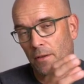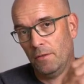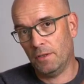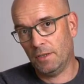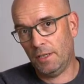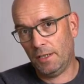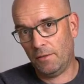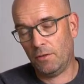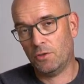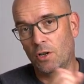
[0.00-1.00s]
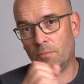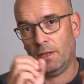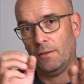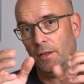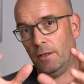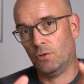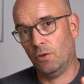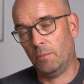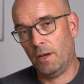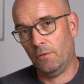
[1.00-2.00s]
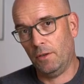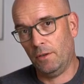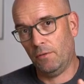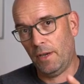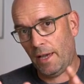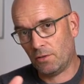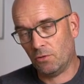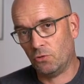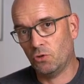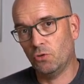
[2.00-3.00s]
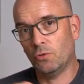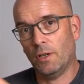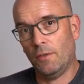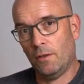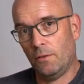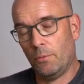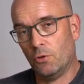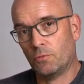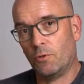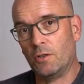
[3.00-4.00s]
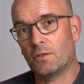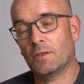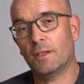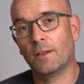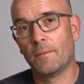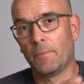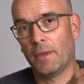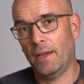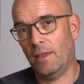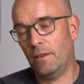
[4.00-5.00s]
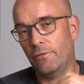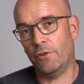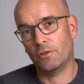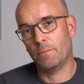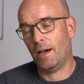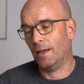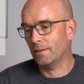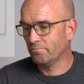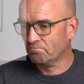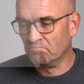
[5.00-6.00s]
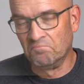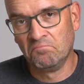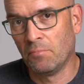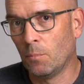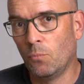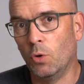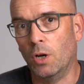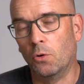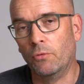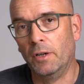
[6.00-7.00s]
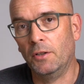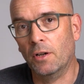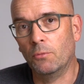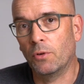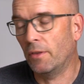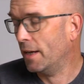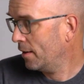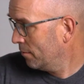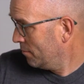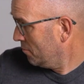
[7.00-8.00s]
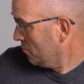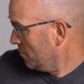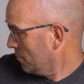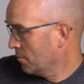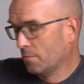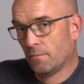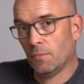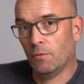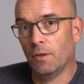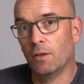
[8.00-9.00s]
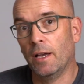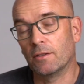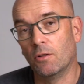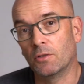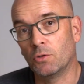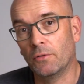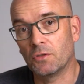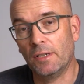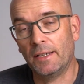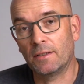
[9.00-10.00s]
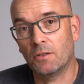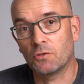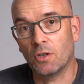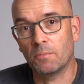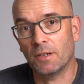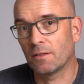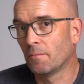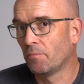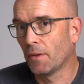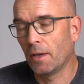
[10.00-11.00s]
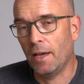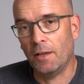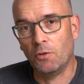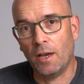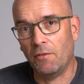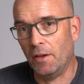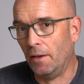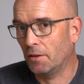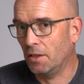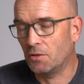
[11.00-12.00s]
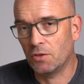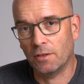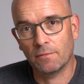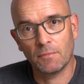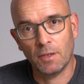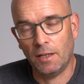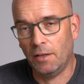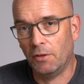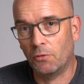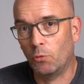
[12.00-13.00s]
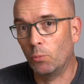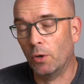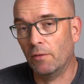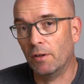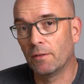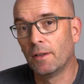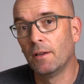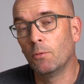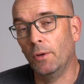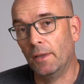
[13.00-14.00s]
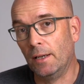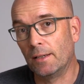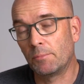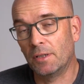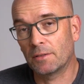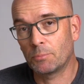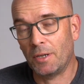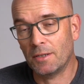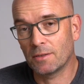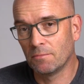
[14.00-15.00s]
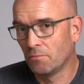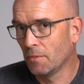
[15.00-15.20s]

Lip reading: the scene and the subject, then I talk about the actual shoot and the post-processing. And the first part, we're already done with that. As long as you have selected your subject and you have a kitchen, a living room, whatever, with a little bit of space,